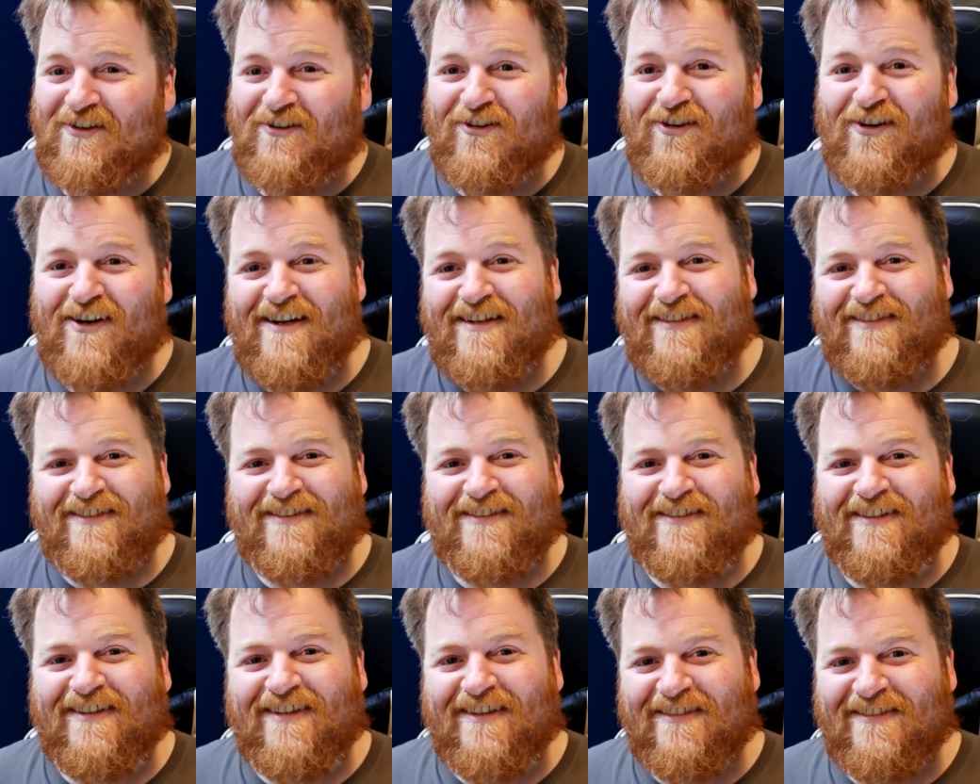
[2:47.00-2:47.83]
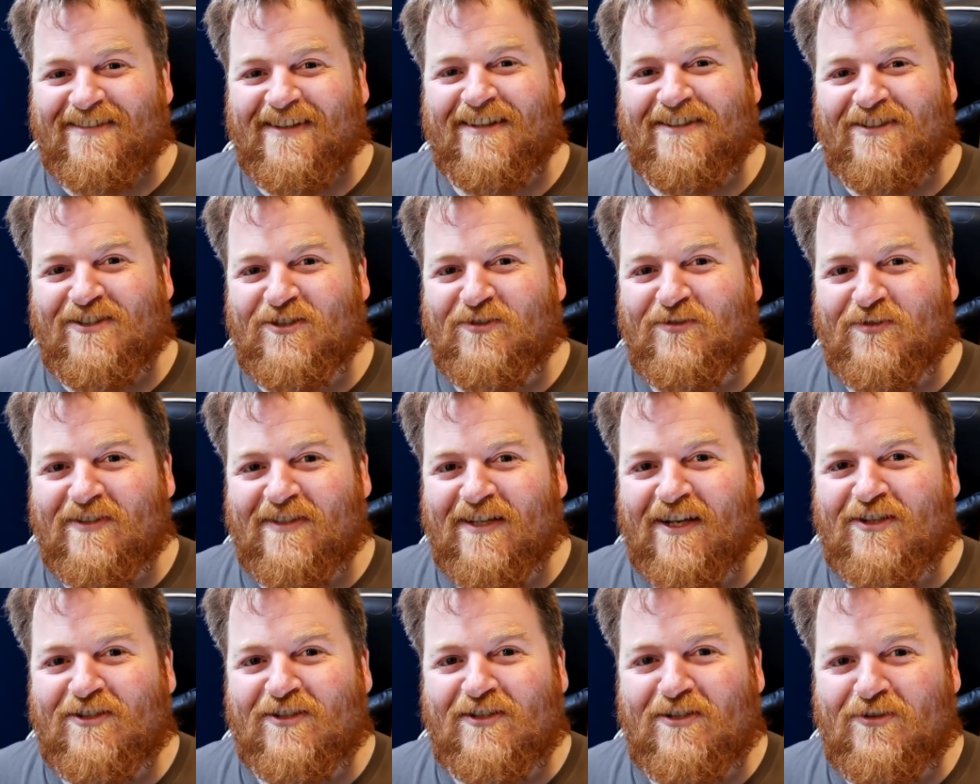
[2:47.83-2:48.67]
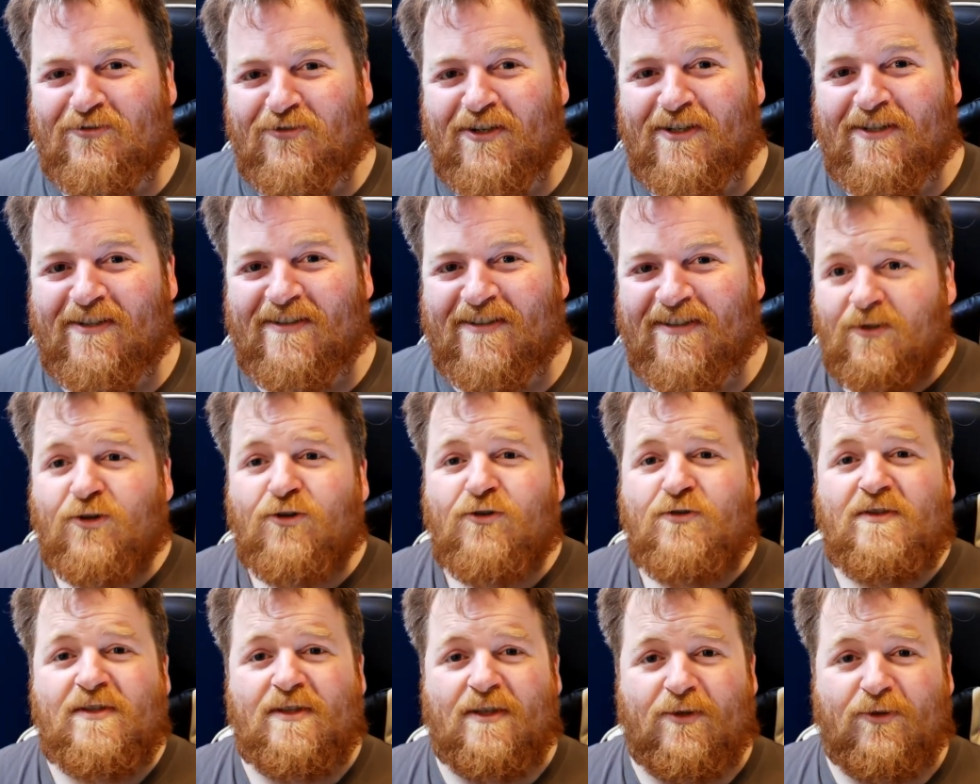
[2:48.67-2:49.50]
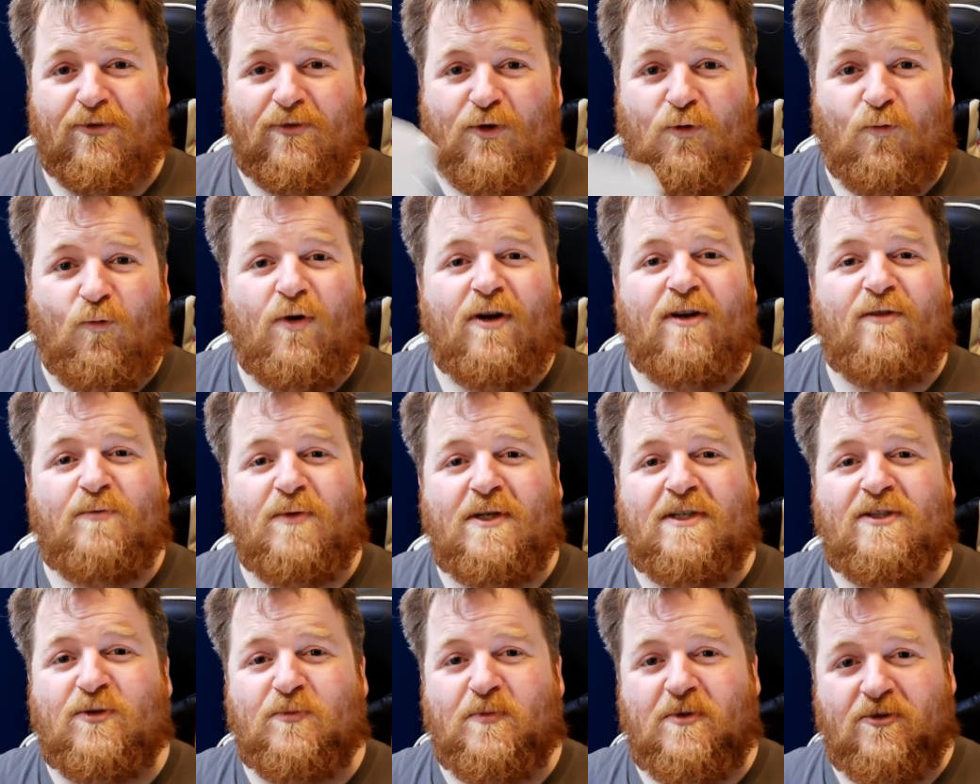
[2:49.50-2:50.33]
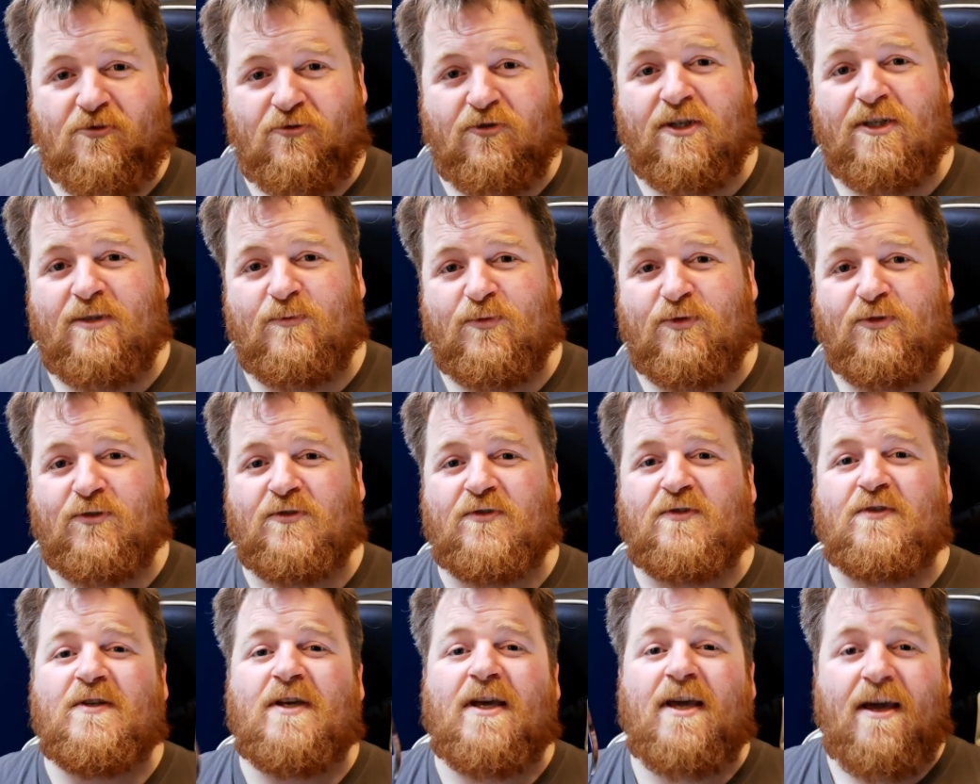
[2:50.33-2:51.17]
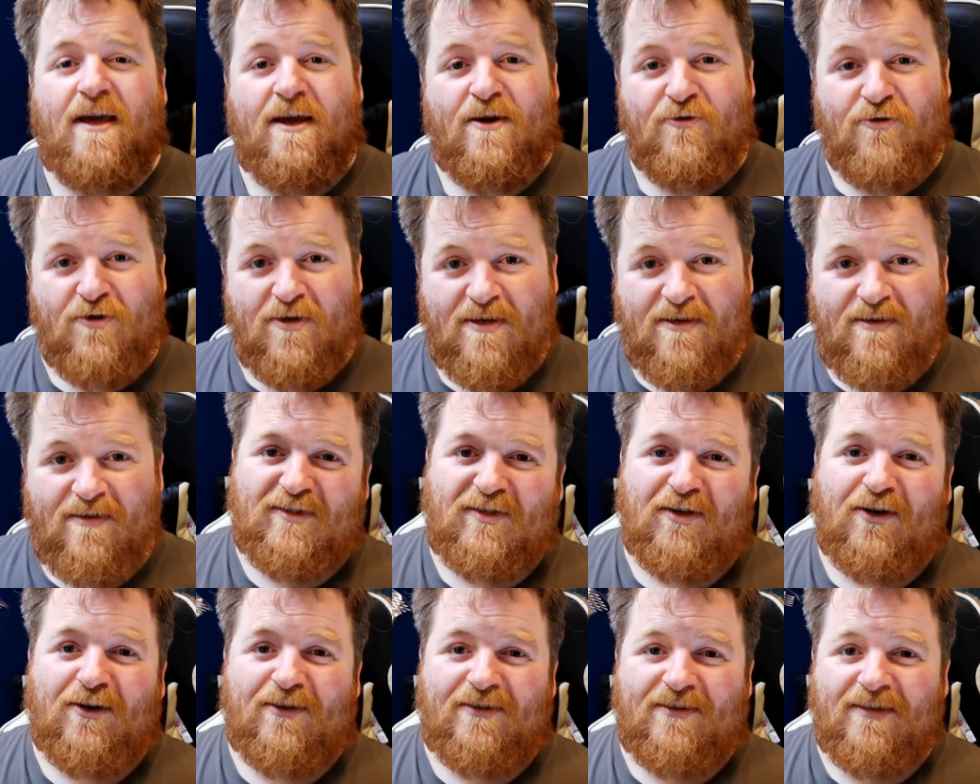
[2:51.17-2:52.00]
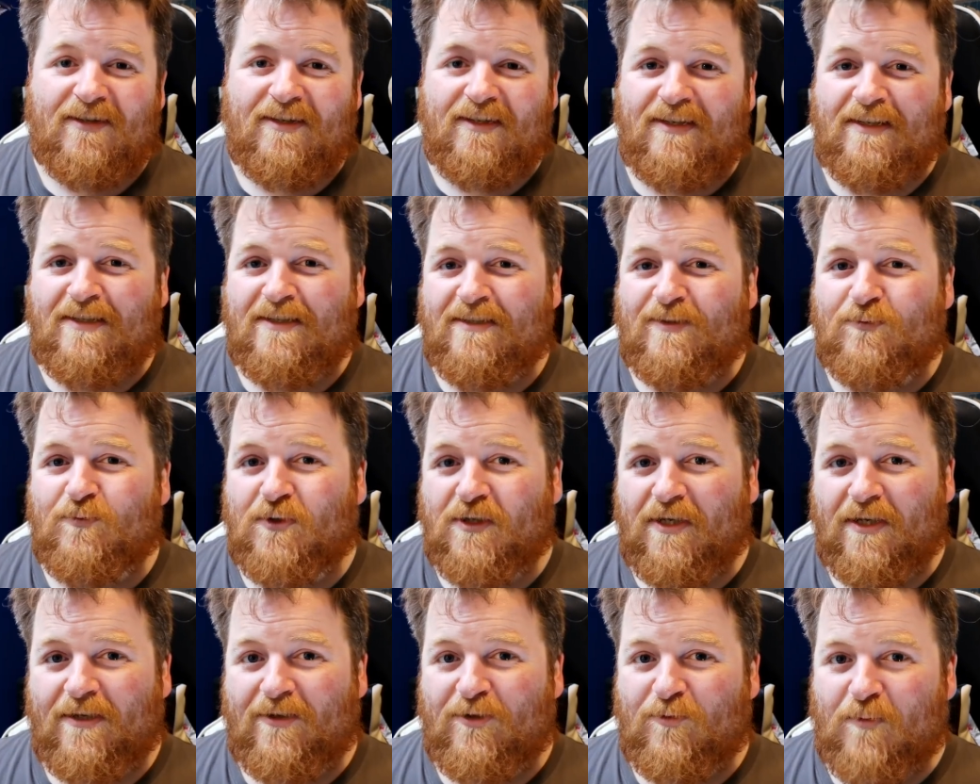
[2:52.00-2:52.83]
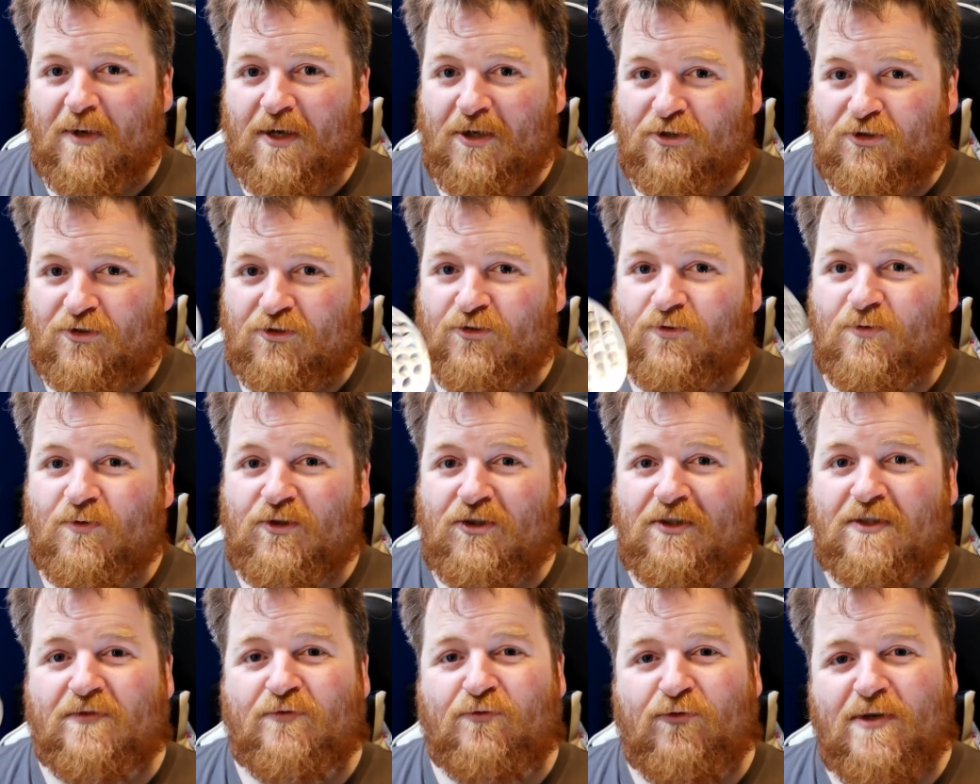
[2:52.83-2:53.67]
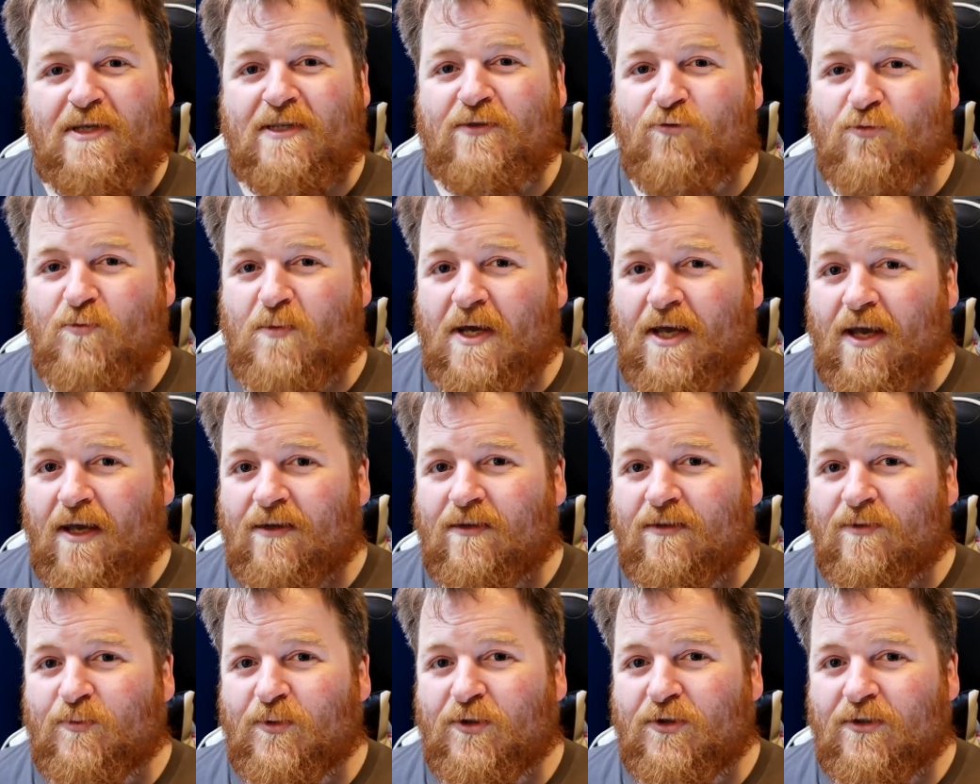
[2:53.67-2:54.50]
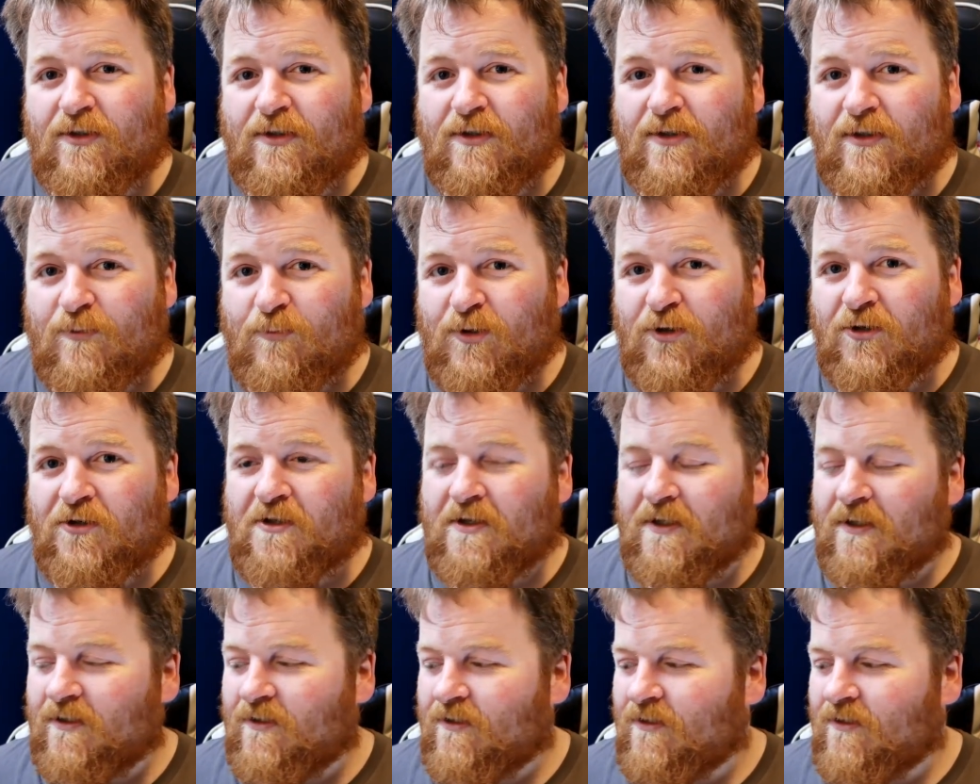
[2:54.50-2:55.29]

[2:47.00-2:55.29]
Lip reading: crazy thing is that she was actually right. Turns out that one of my subscribers, Carrie, saw that I needed a potato masher. She's friends with my aunt Bernie in America.